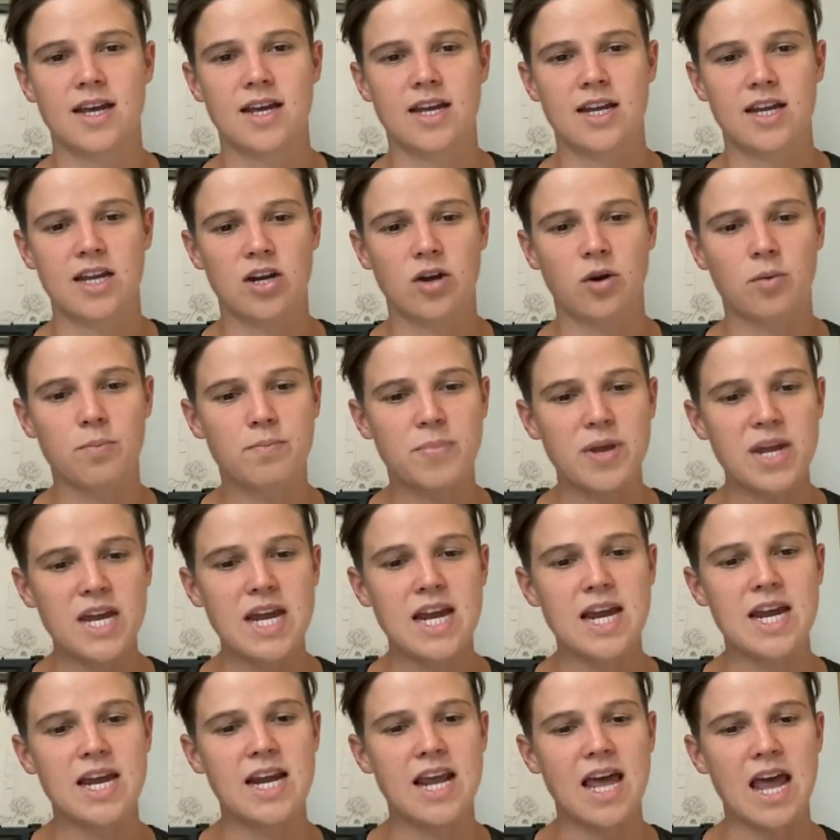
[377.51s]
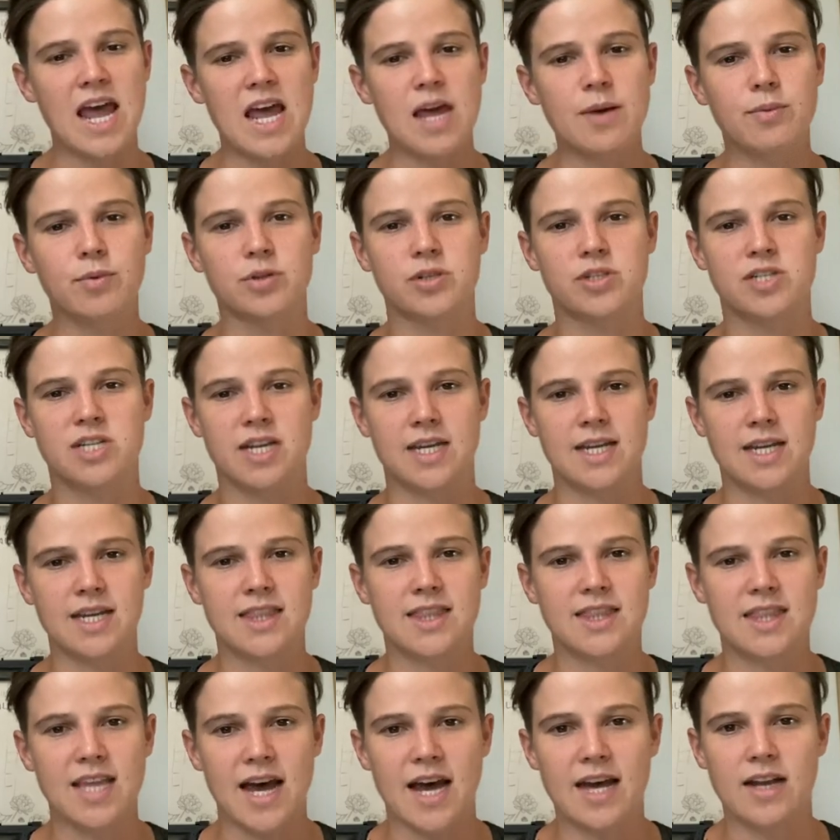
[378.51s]
being able to
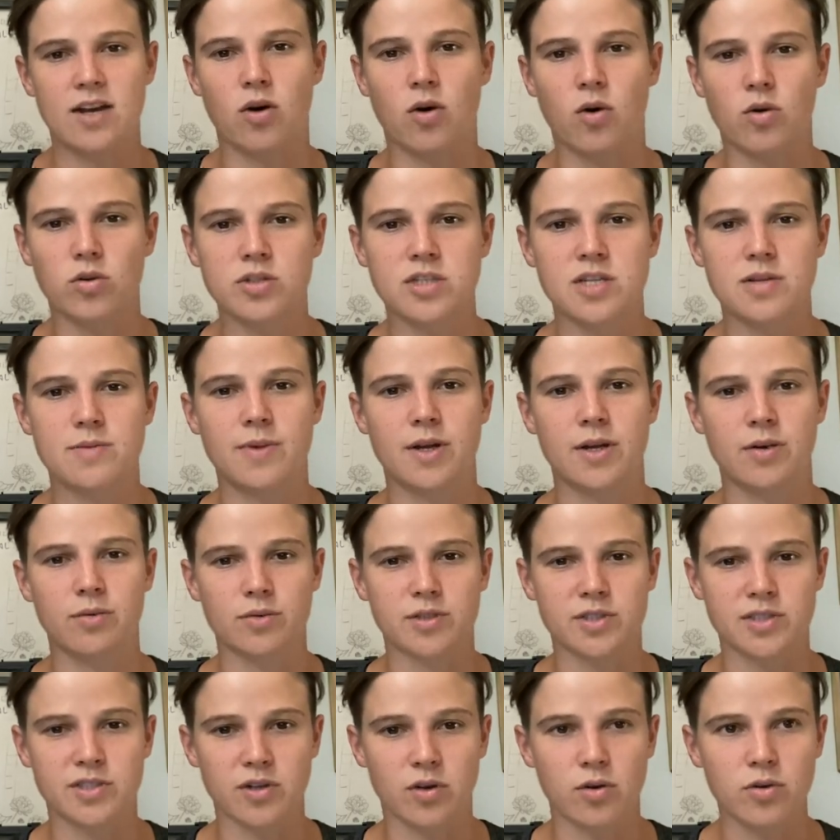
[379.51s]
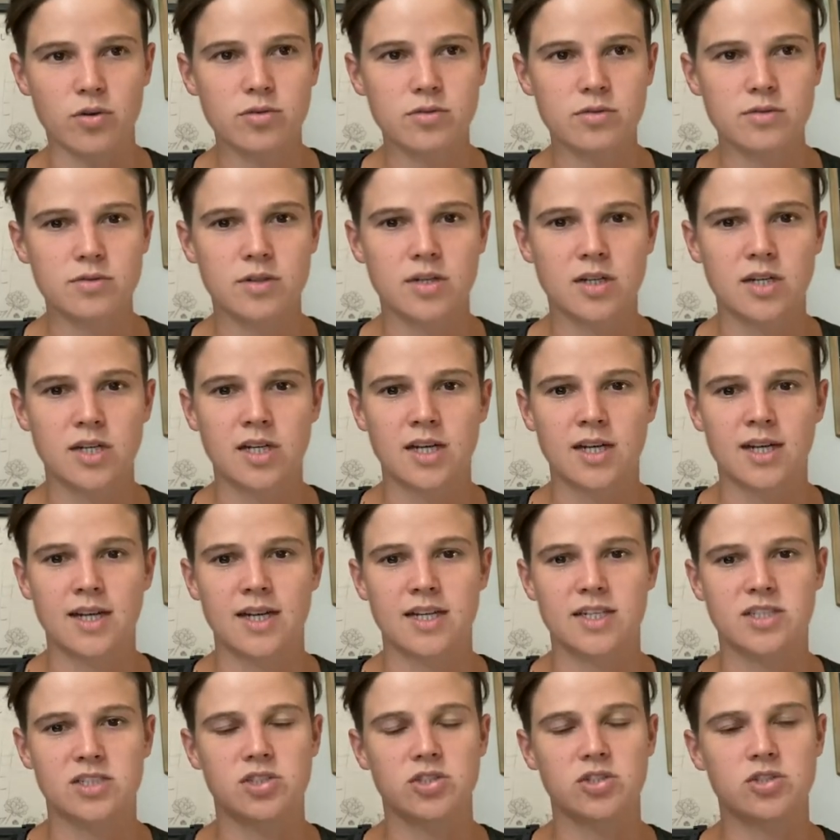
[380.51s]
get that ultimate result
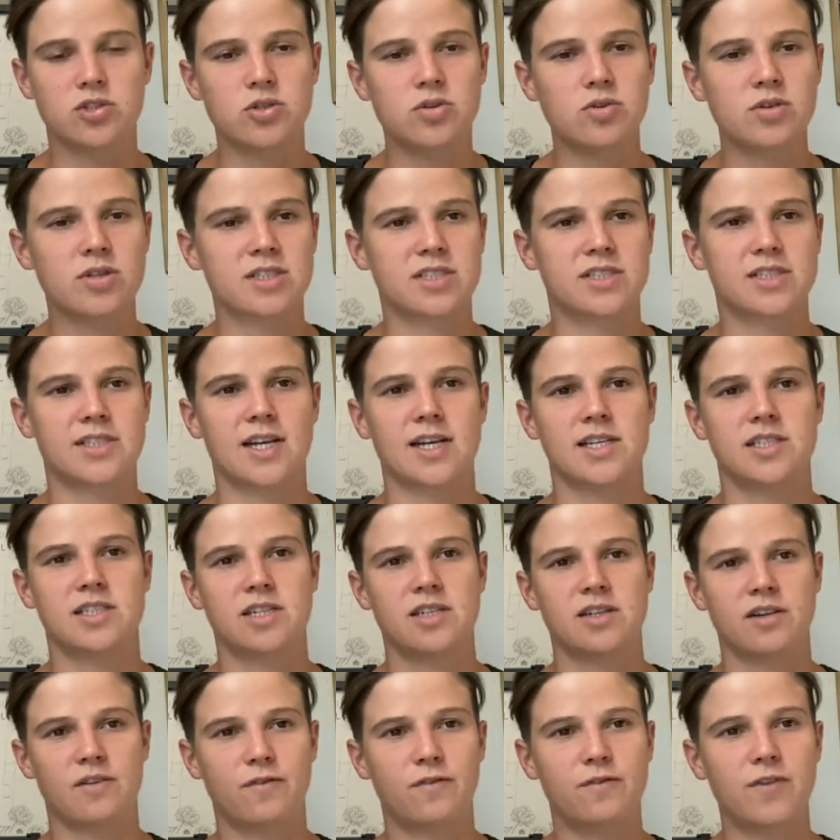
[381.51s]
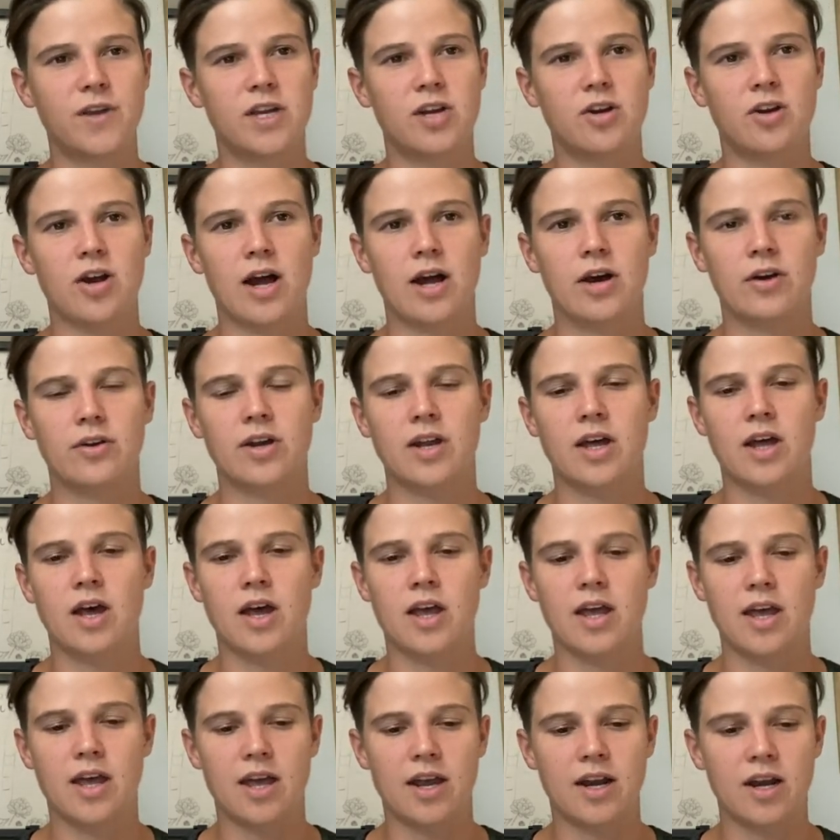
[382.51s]
is to do this testing to figure out
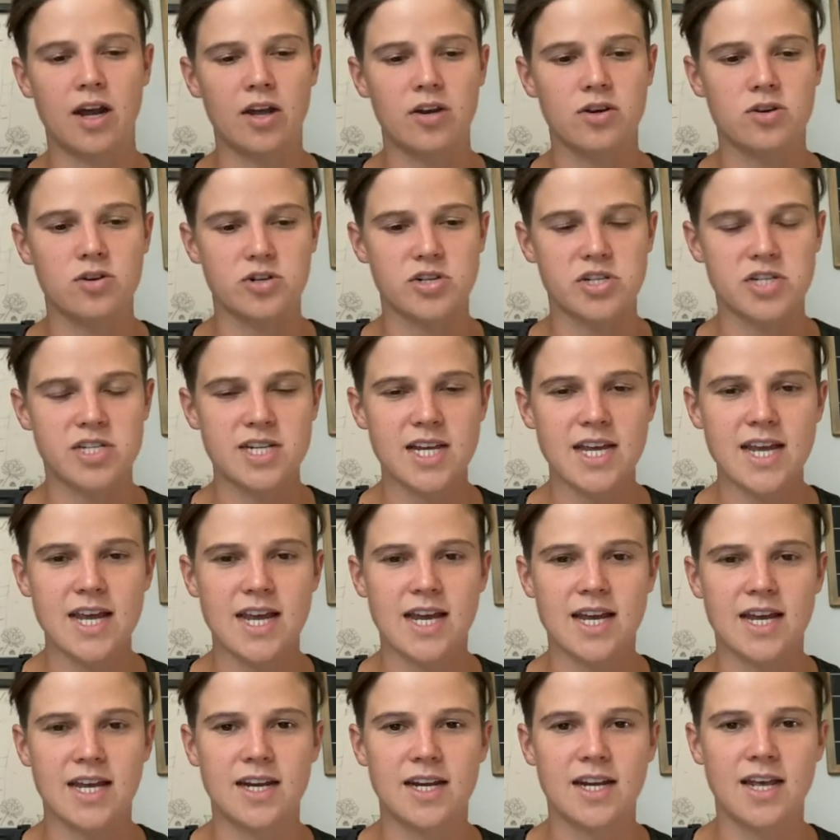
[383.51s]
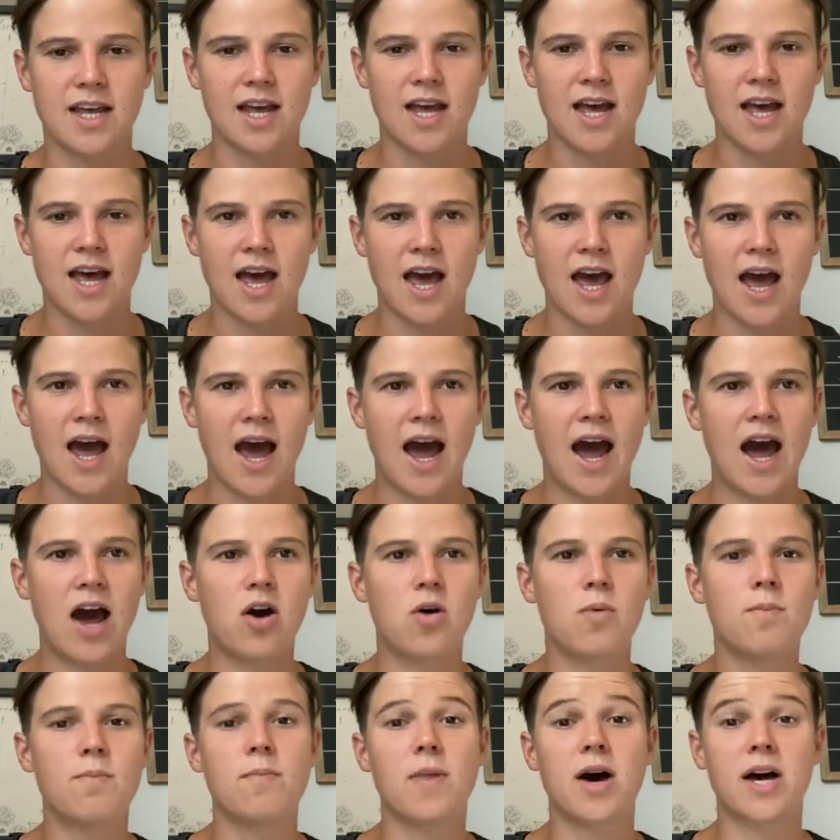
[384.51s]
and understand
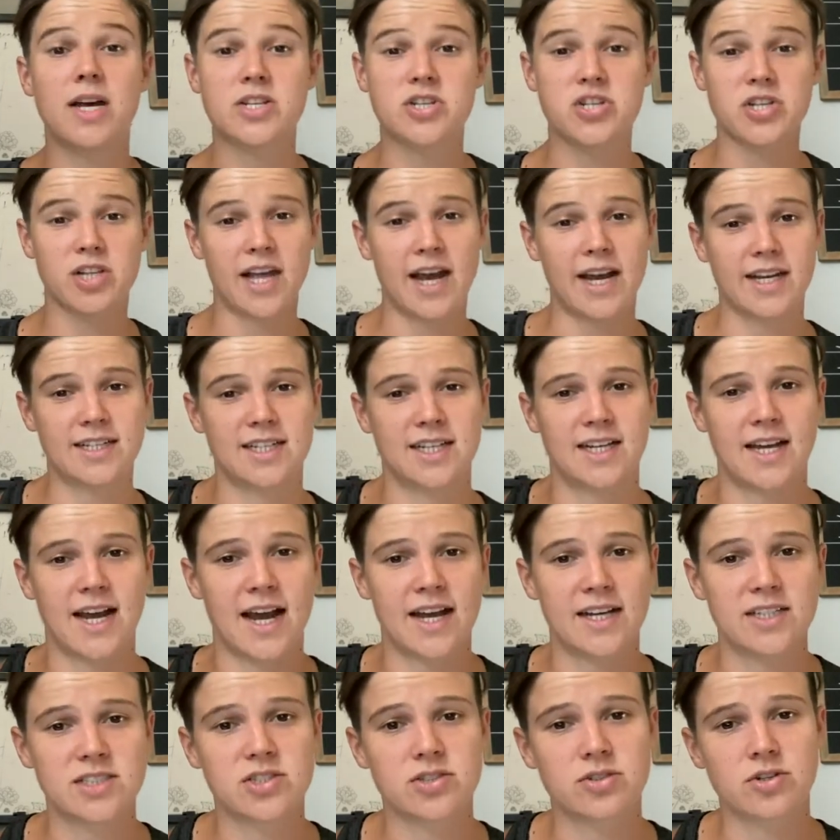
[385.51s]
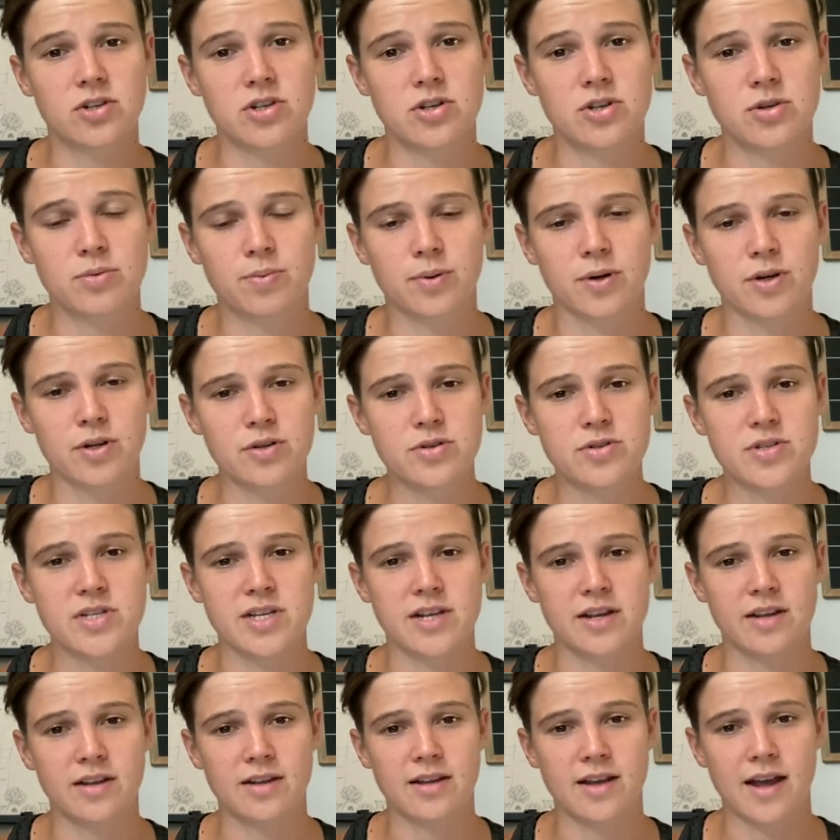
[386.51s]
how much lactic acid are you
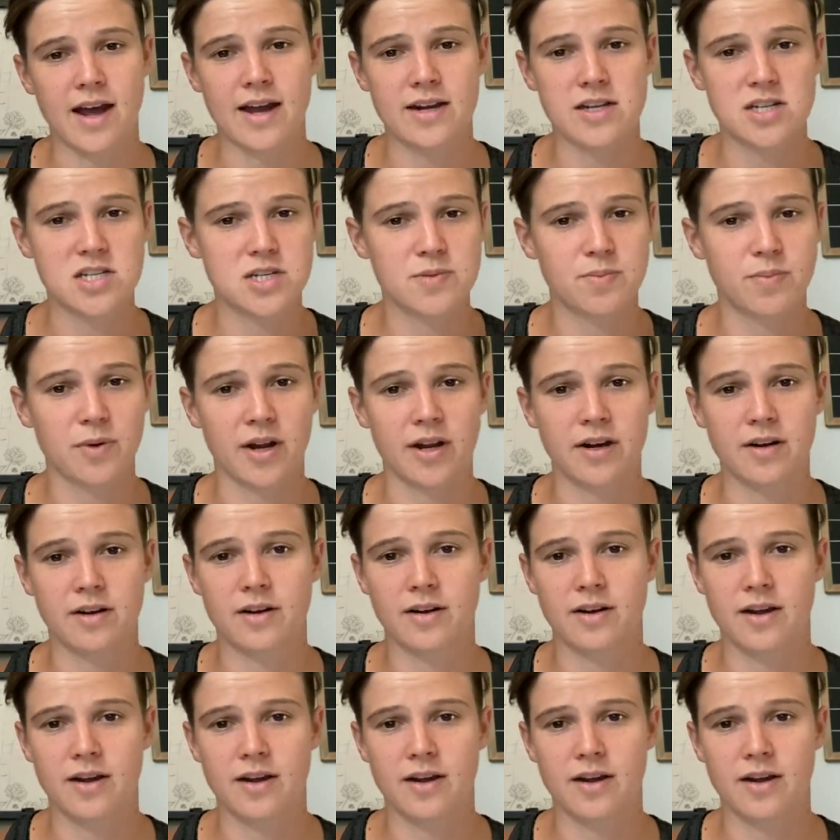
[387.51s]
producing at a sprint,